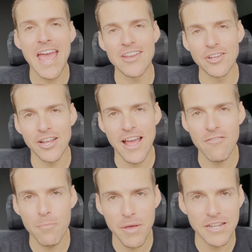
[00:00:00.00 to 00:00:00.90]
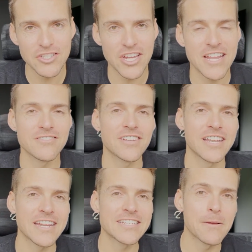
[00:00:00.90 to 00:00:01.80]
and you're gonna have a better chance of
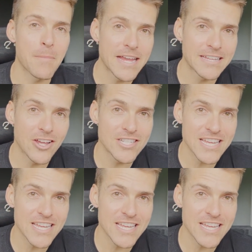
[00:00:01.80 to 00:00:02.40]
connecting and making those